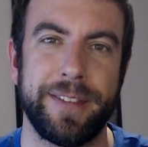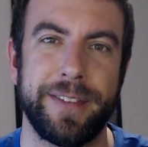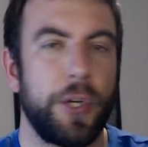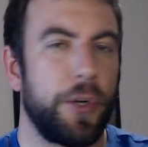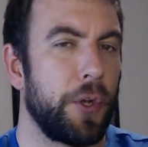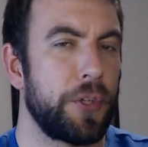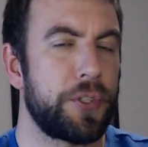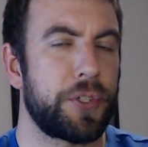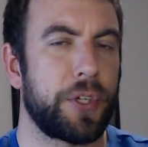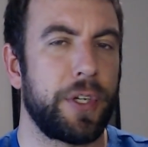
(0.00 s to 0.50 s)
You're
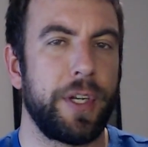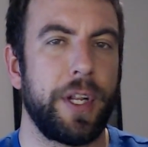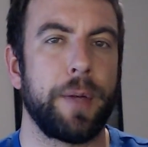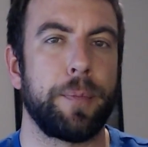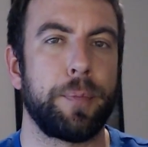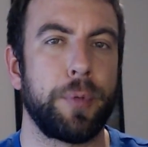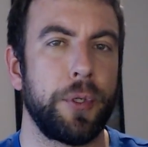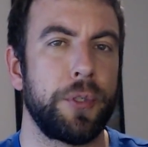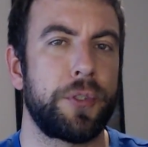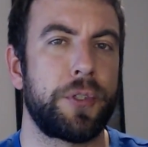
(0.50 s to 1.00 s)
also going to need a
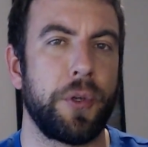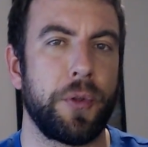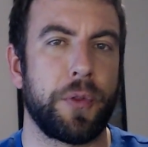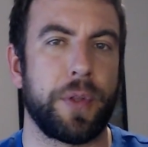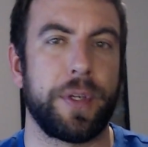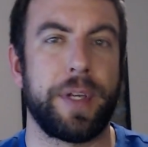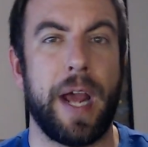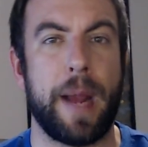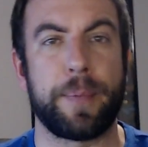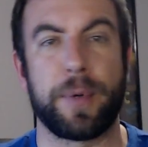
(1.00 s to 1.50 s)
Bluetooth
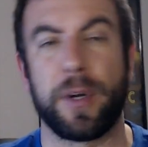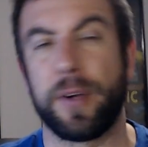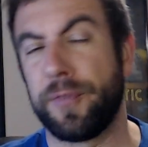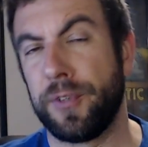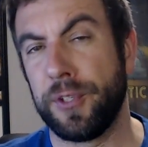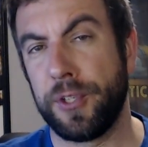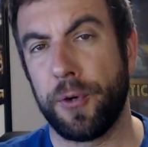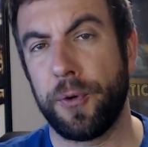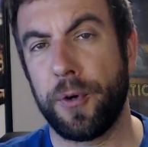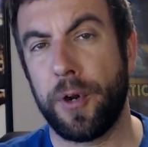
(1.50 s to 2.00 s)
adapter if you
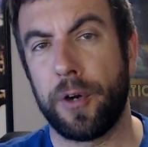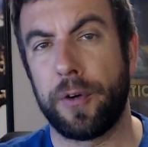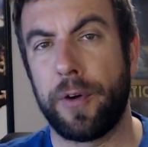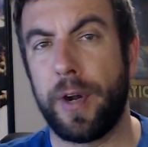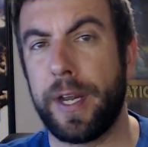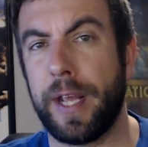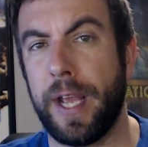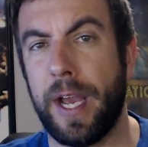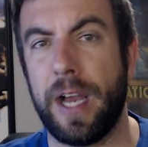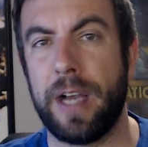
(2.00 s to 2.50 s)
don't
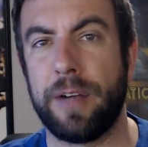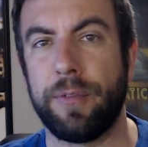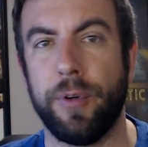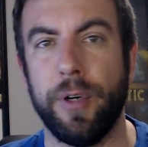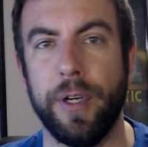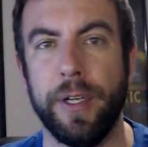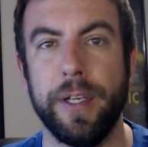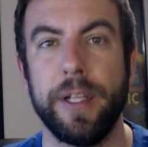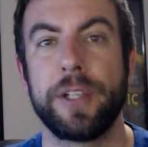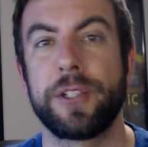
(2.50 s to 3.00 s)
already have
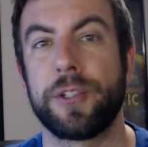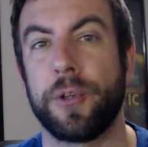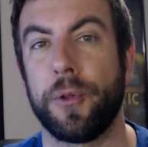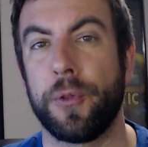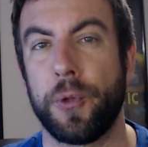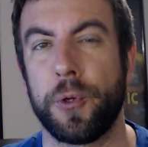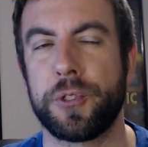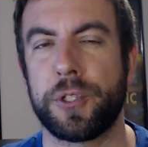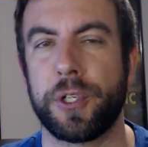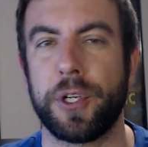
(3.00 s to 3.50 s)
one. So
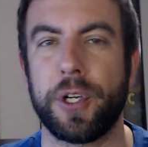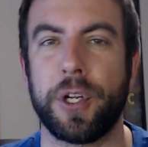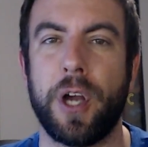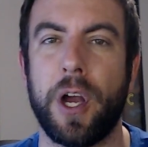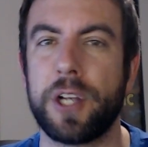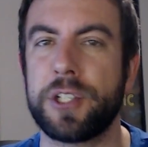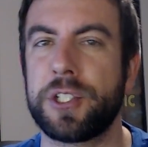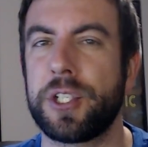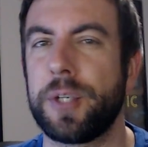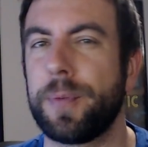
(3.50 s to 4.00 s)
those are going to
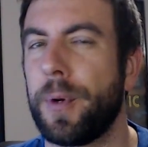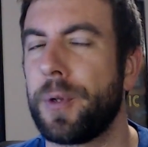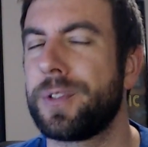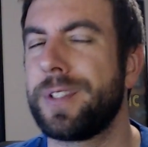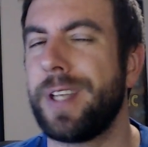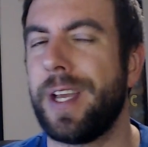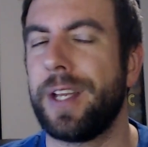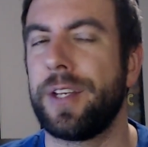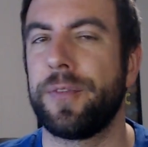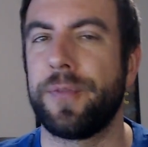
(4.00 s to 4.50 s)
cost you about
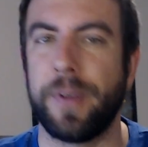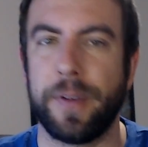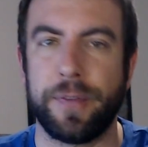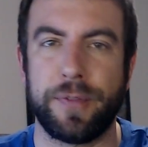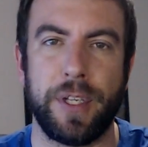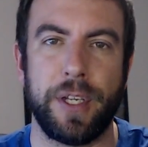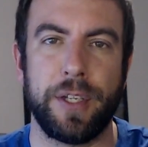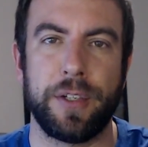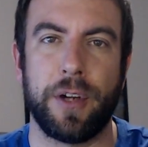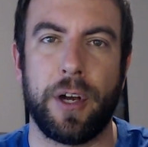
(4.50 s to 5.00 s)
$10 to
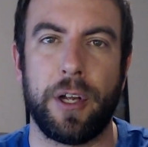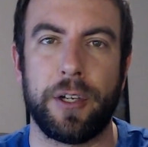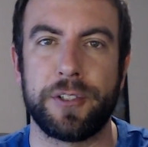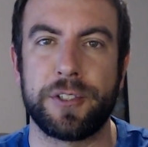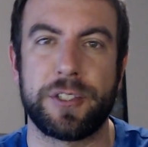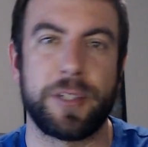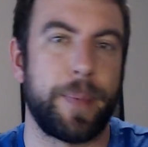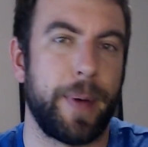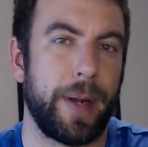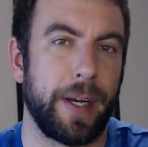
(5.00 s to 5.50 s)

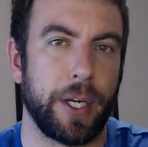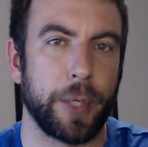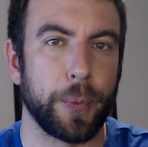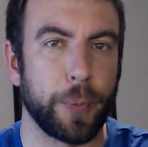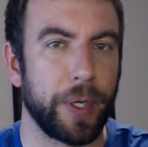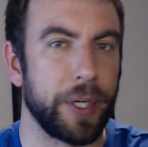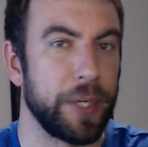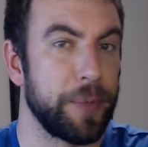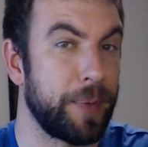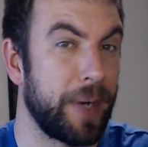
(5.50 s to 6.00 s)
$15 depending on
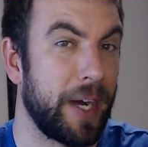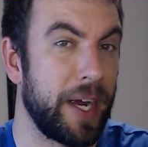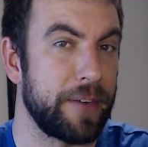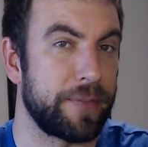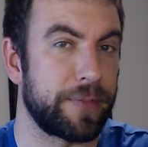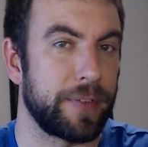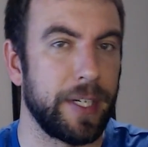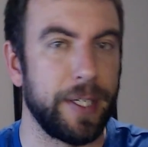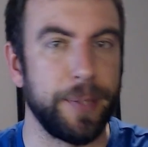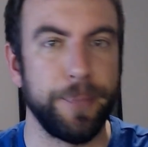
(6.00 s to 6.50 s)
where you buy it
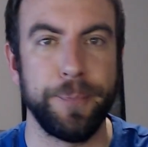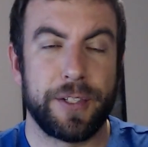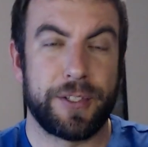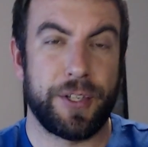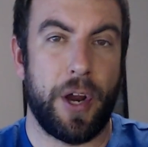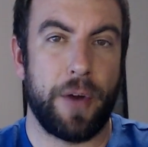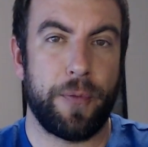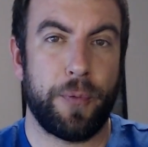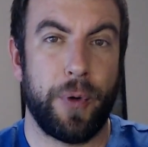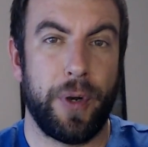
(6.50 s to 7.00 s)
from. The
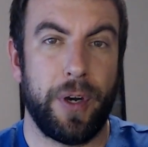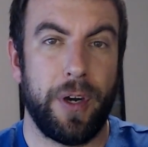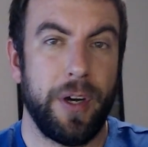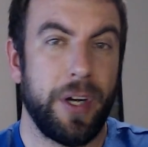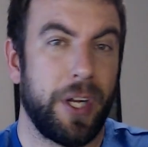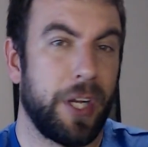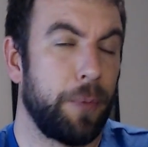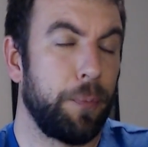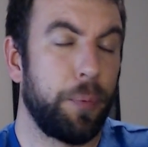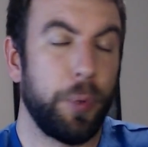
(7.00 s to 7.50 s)
software,
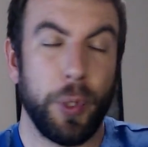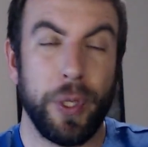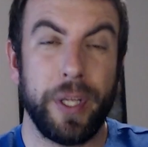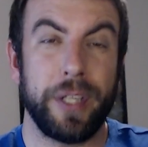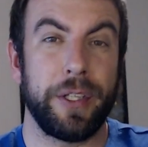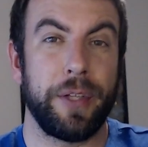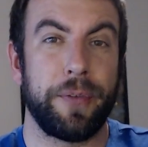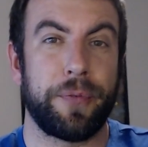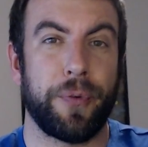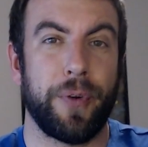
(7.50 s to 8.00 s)

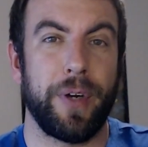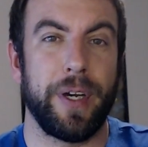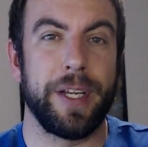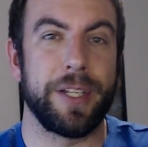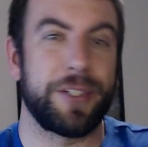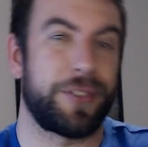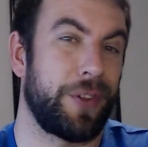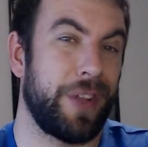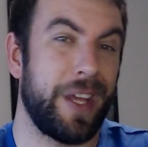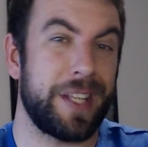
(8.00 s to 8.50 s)
completely free,
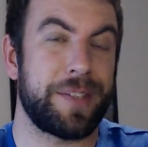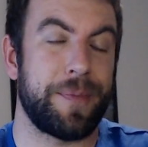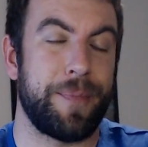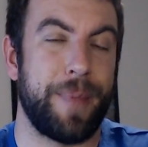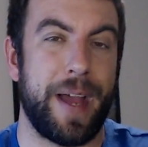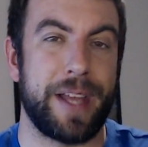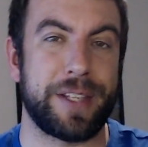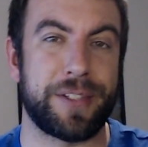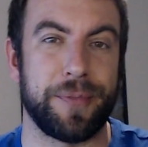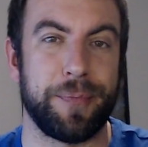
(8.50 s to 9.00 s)
so that's a
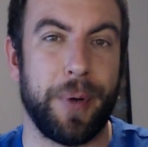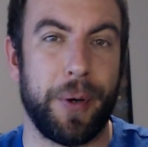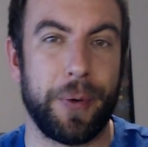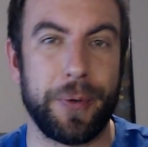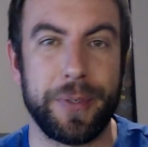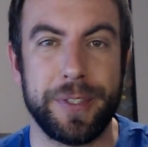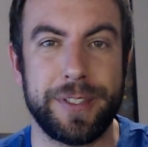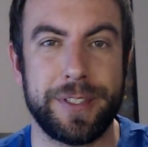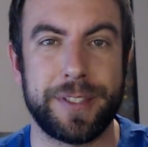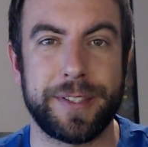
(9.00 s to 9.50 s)
massive
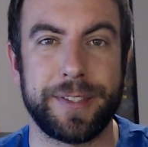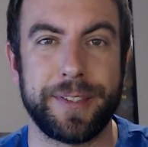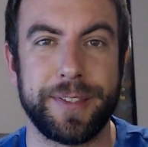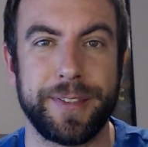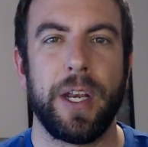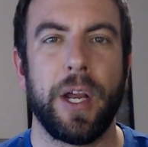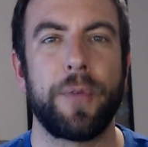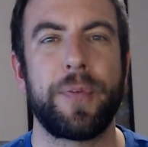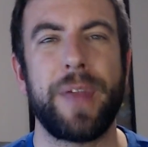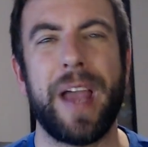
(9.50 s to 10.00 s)
bonus.
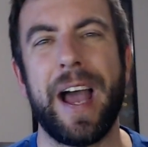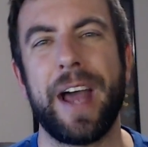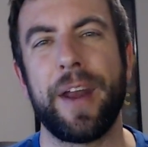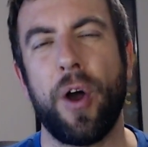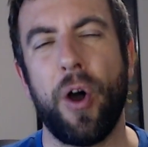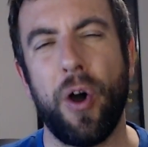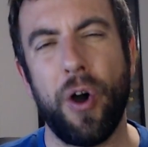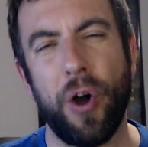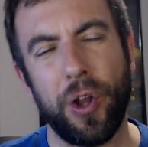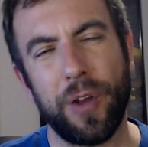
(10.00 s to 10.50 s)
Now if you add
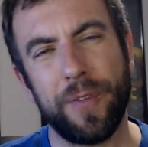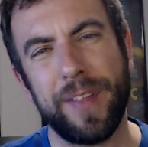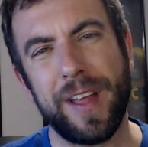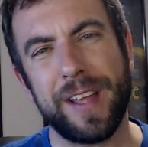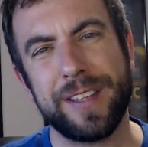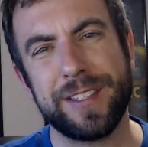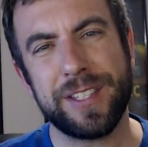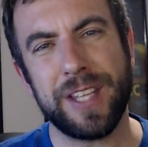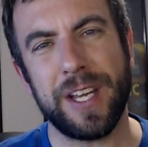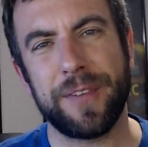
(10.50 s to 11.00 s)
all of
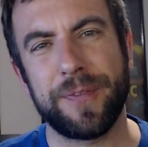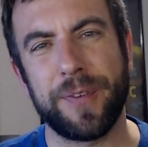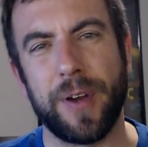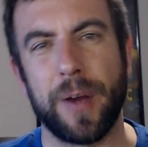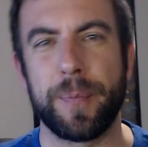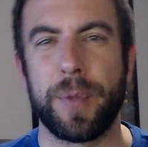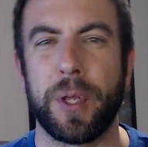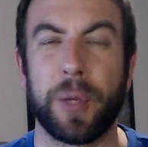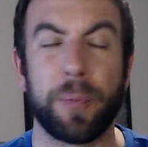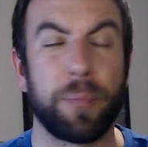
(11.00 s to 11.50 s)
that stuff
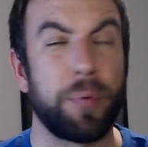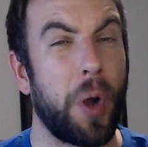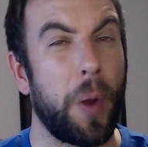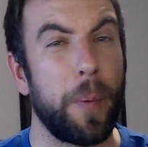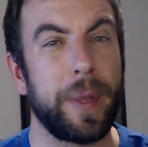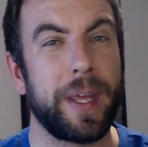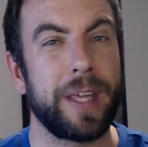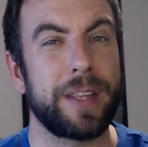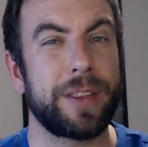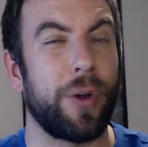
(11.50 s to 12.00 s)
up, you could
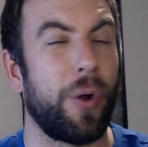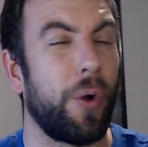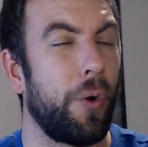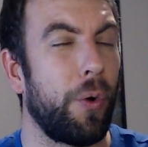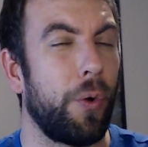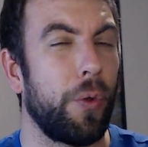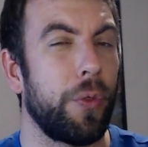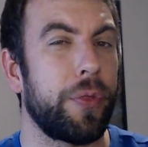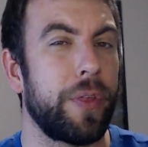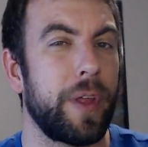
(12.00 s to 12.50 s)
probably get the
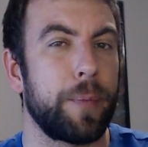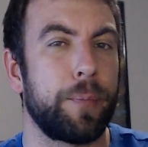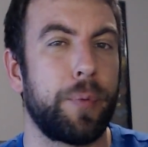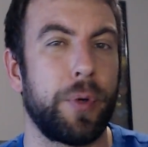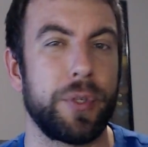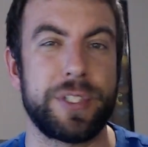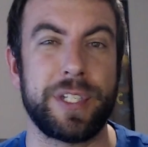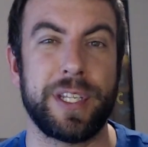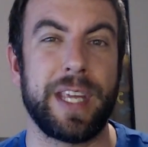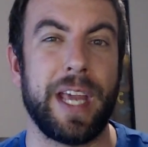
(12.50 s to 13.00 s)
whole thing
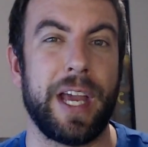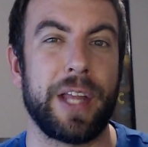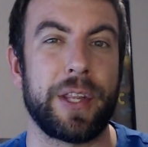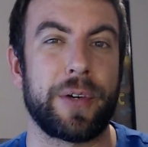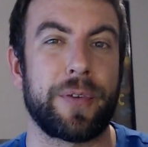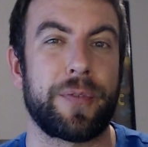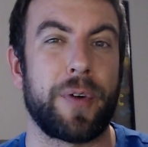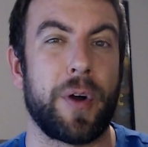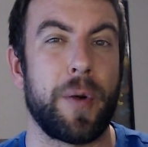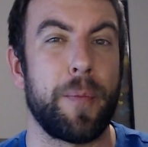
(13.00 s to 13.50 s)
put together
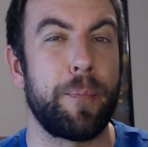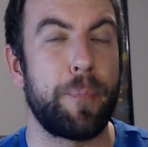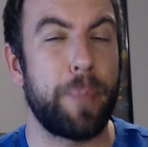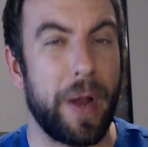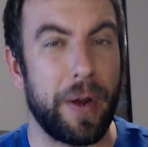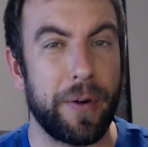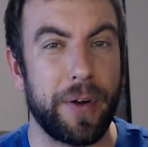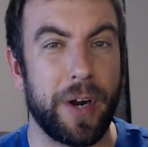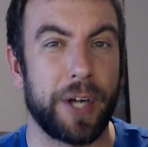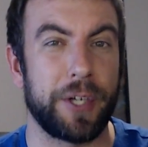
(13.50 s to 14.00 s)
for
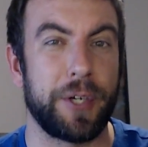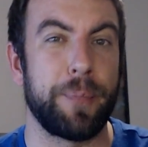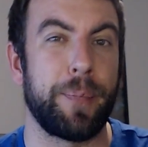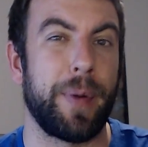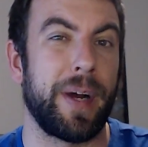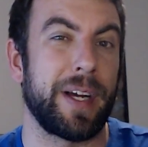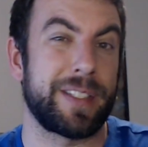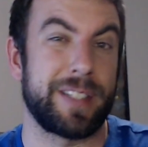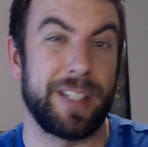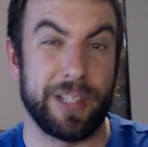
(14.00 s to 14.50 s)
about 100
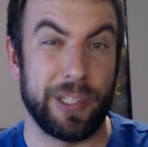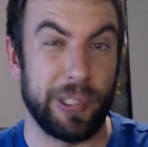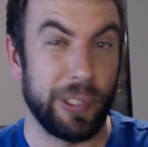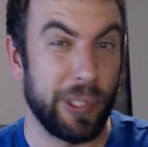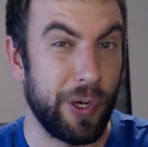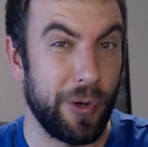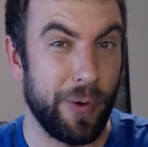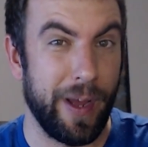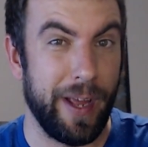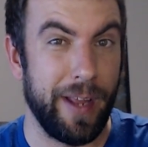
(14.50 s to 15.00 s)
bucks at the
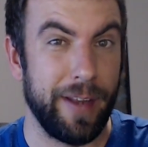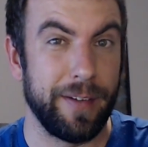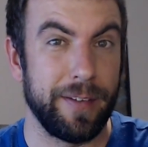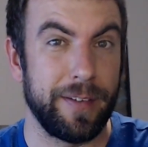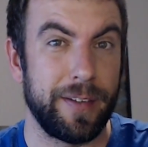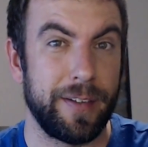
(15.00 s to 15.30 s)
low end.